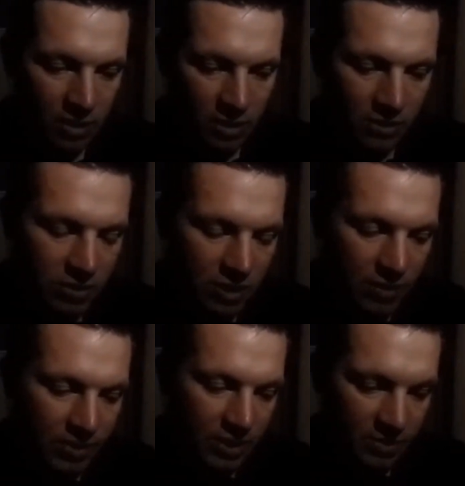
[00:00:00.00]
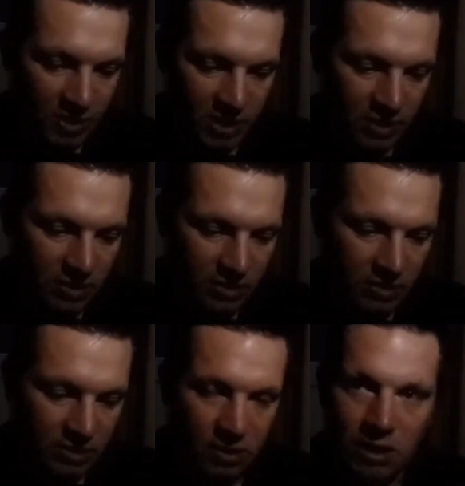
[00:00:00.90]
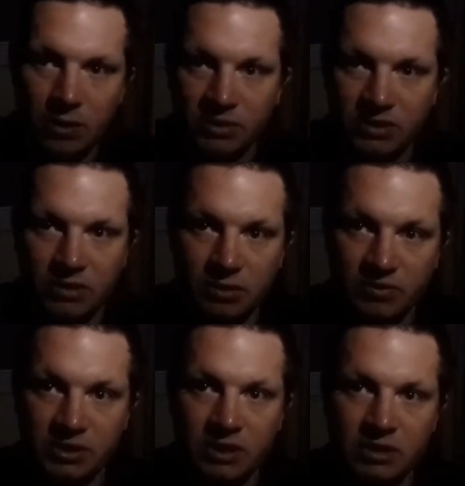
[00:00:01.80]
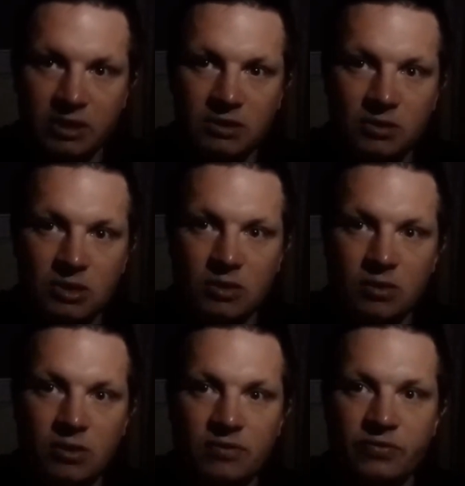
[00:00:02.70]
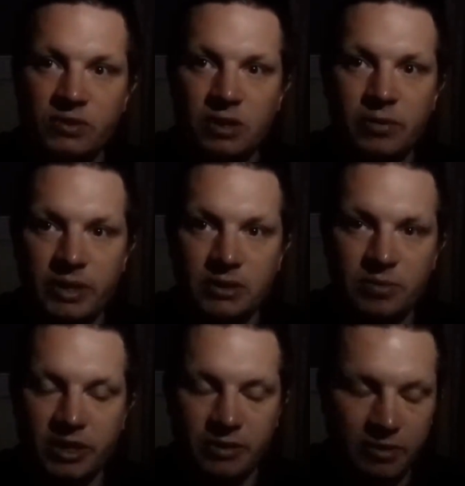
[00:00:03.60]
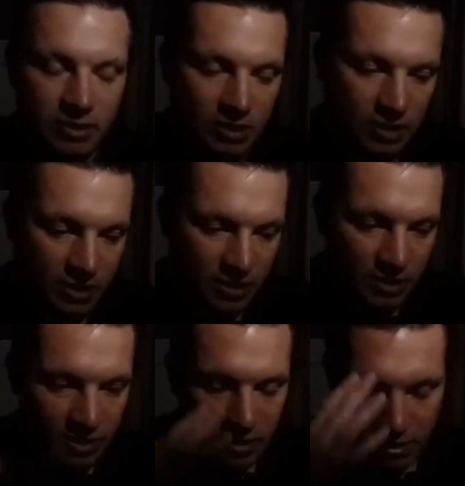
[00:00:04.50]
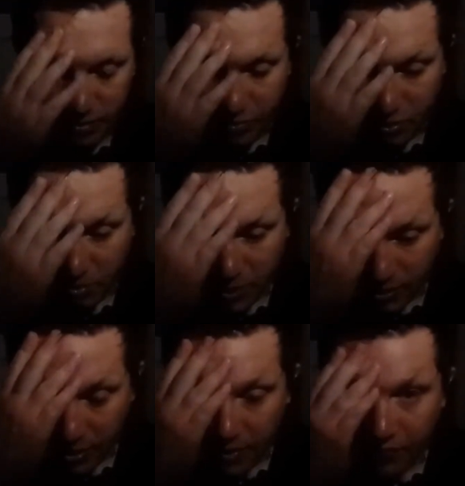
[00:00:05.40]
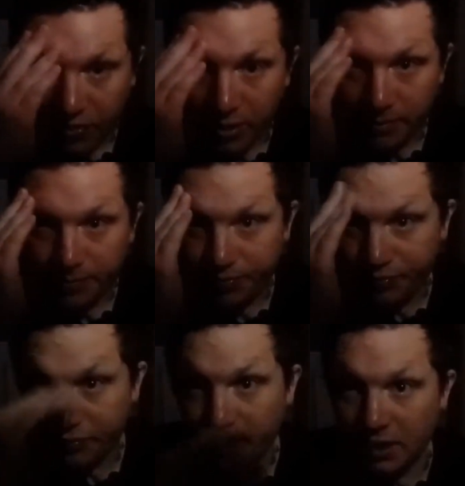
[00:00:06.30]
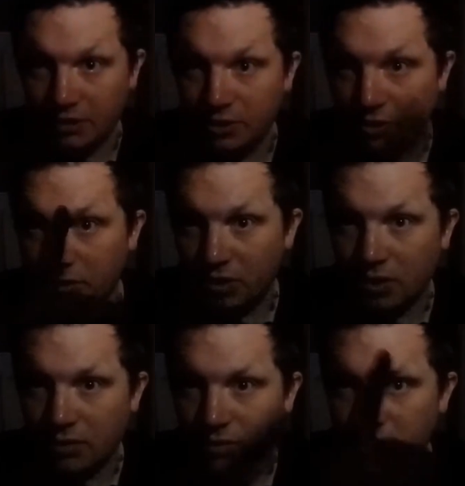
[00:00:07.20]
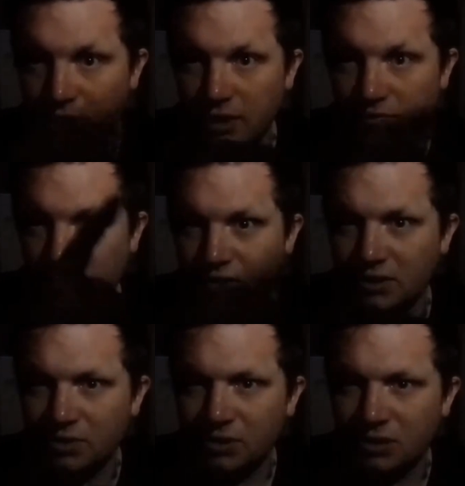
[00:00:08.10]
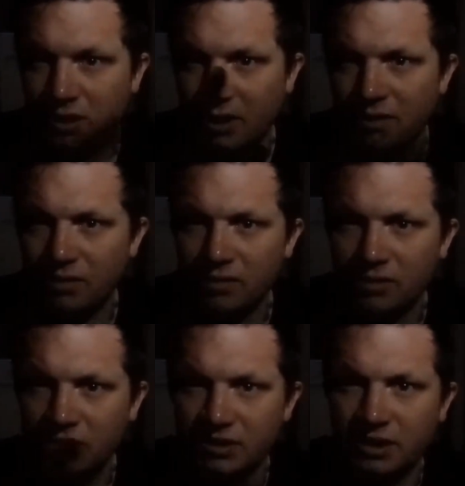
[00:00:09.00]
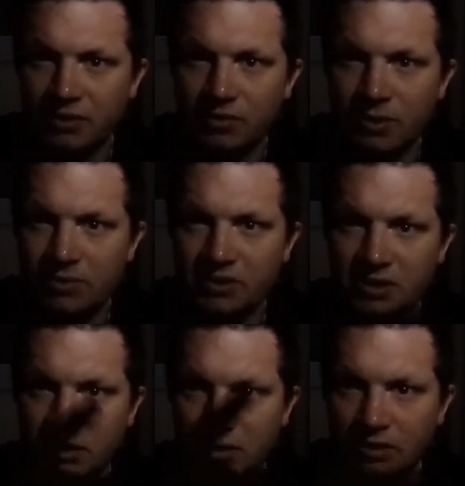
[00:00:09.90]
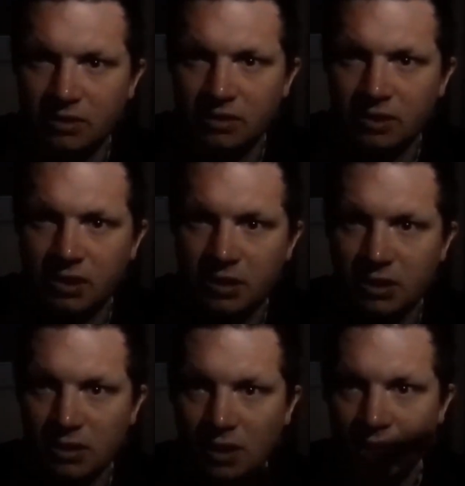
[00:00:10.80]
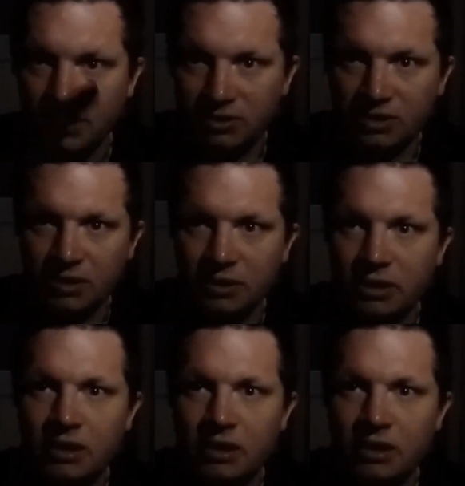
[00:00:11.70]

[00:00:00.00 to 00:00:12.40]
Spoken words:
I got up out of bed because the light was on. Obviously, I needed to turn it off to go back to bed. But I'm like, oh fuck. Turn it on, like flip the switch, like something wrong with the lights or something.